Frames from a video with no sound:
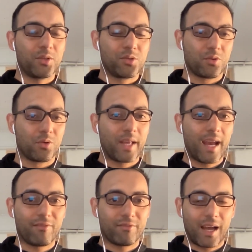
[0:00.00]
you should already
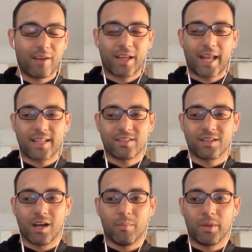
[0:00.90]
have that head start.